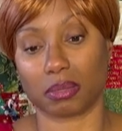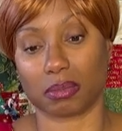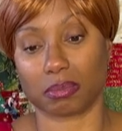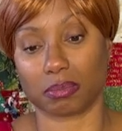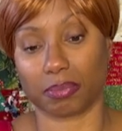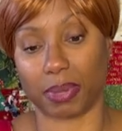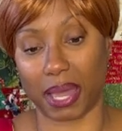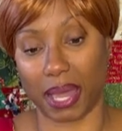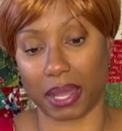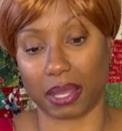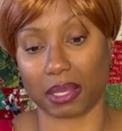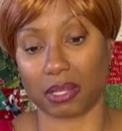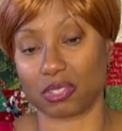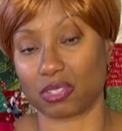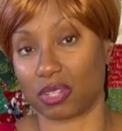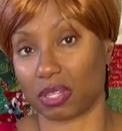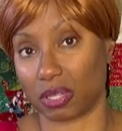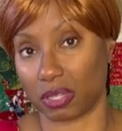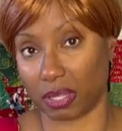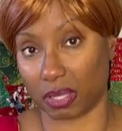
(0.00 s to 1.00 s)
packaged
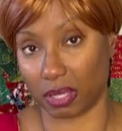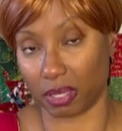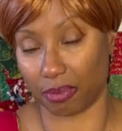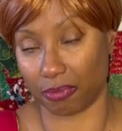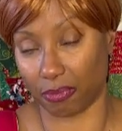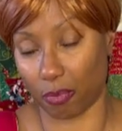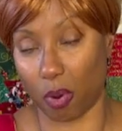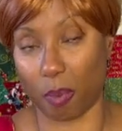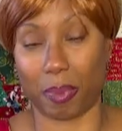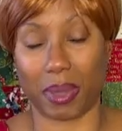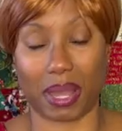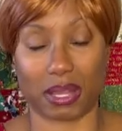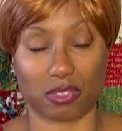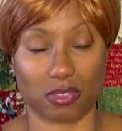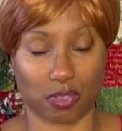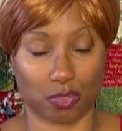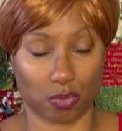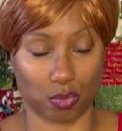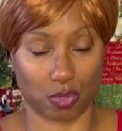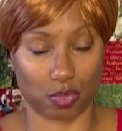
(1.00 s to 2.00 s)
in the 4-patch
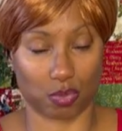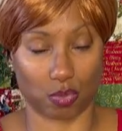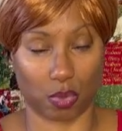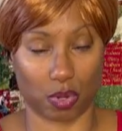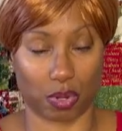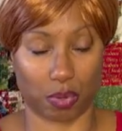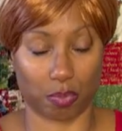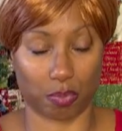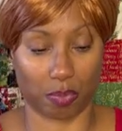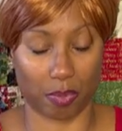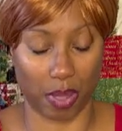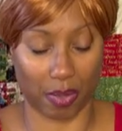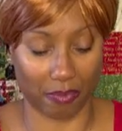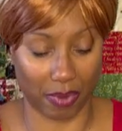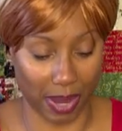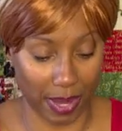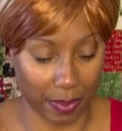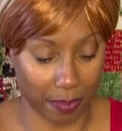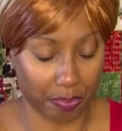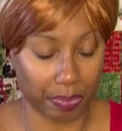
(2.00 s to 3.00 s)
were,
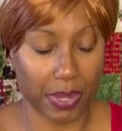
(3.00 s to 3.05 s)
right?